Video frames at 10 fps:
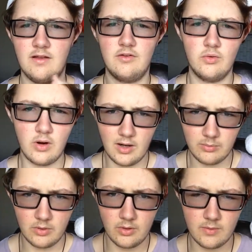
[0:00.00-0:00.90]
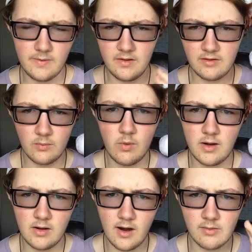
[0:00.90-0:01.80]
Day two I upload, day
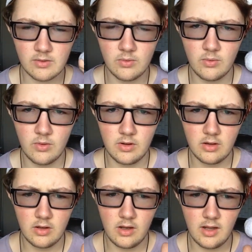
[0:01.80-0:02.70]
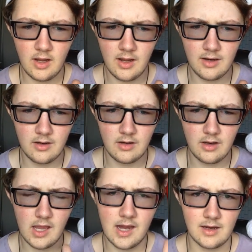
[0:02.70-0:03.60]
one I record, I
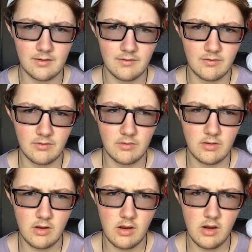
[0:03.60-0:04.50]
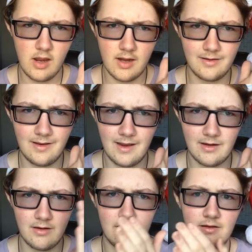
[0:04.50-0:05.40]
edit, and
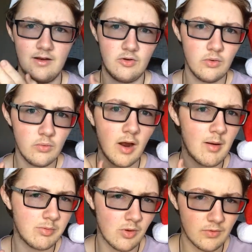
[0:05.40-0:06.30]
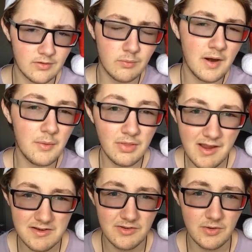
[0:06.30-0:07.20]
then day two I upload. That's what I would
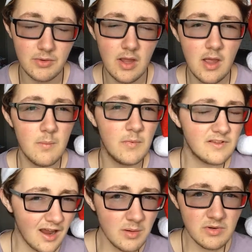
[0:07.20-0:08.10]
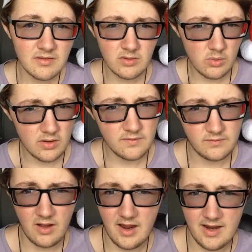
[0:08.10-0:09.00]
like to do, but time doesn't always
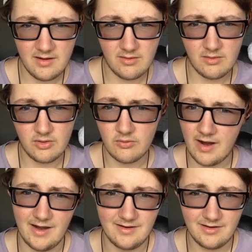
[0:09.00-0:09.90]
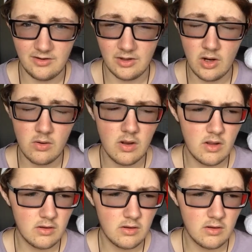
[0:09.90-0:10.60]
fly great, you know?